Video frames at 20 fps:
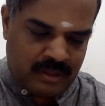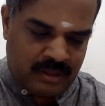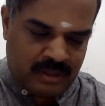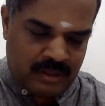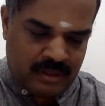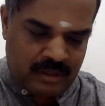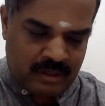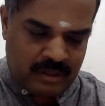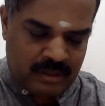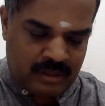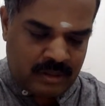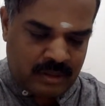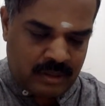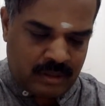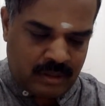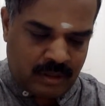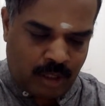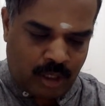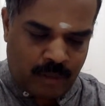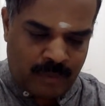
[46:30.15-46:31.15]

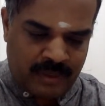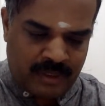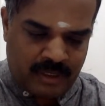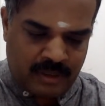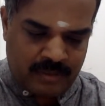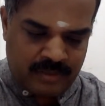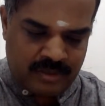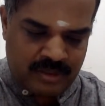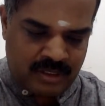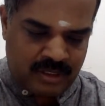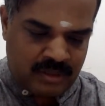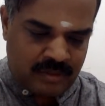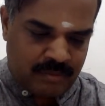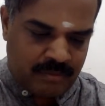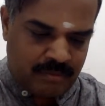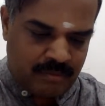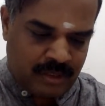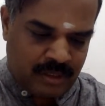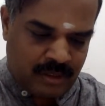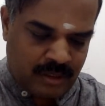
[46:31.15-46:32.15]
normal comes, sir,
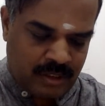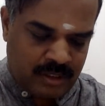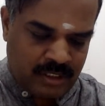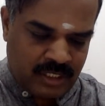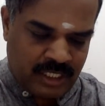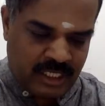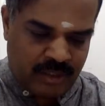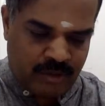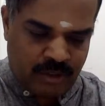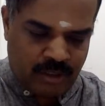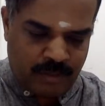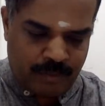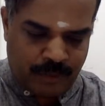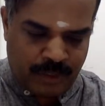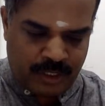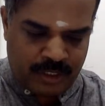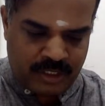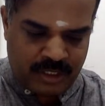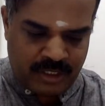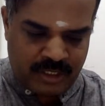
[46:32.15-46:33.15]
because equivalent
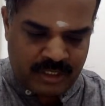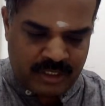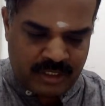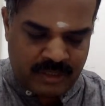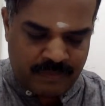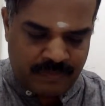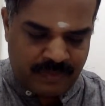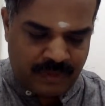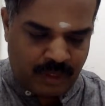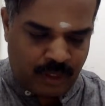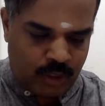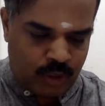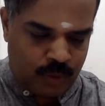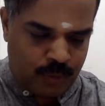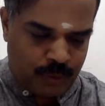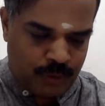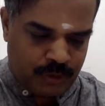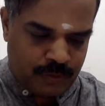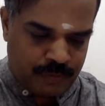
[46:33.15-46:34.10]
production it's an output.